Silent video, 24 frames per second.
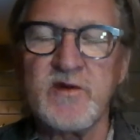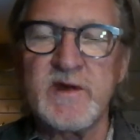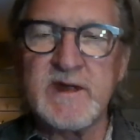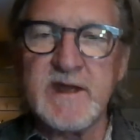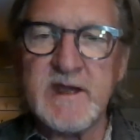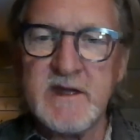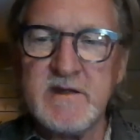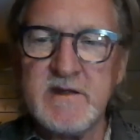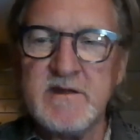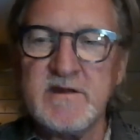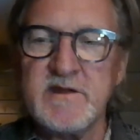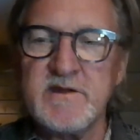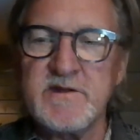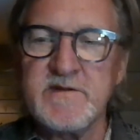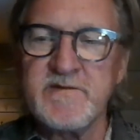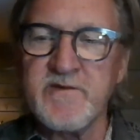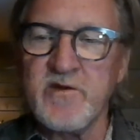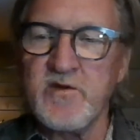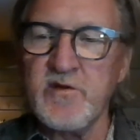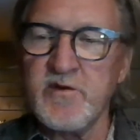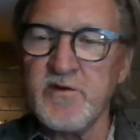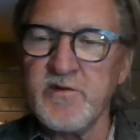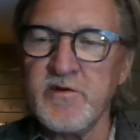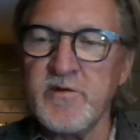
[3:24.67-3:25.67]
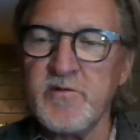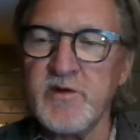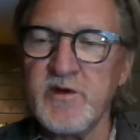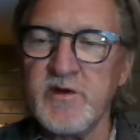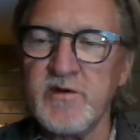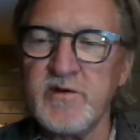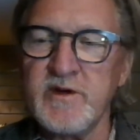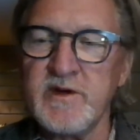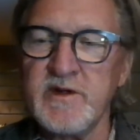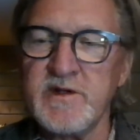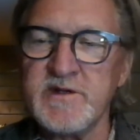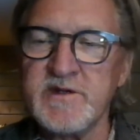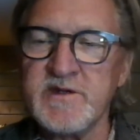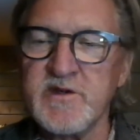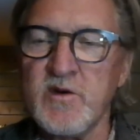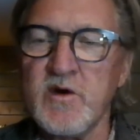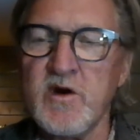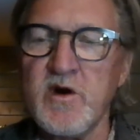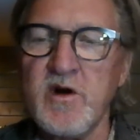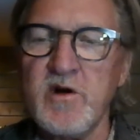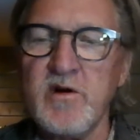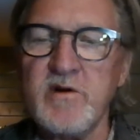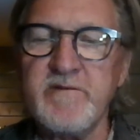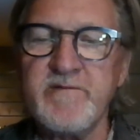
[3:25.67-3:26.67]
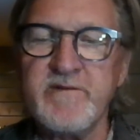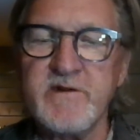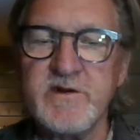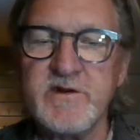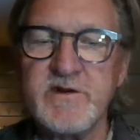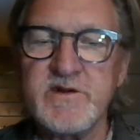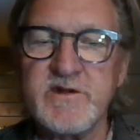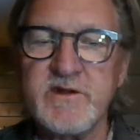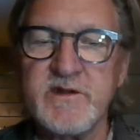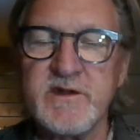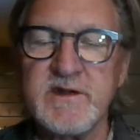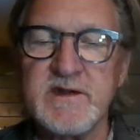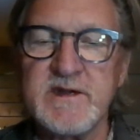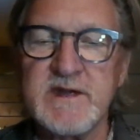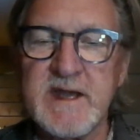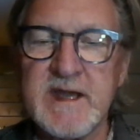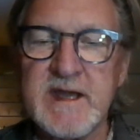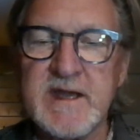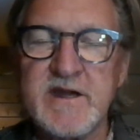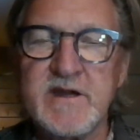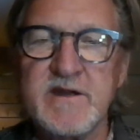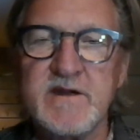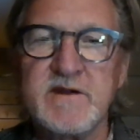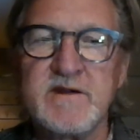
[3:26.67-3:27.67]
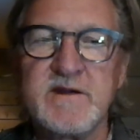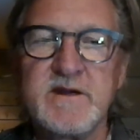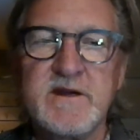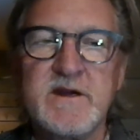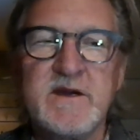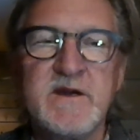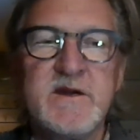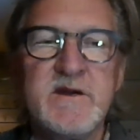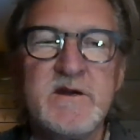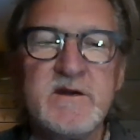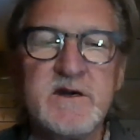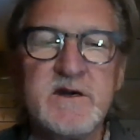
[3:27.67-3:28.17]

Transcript: create these vulnerabilities. So all of those are the data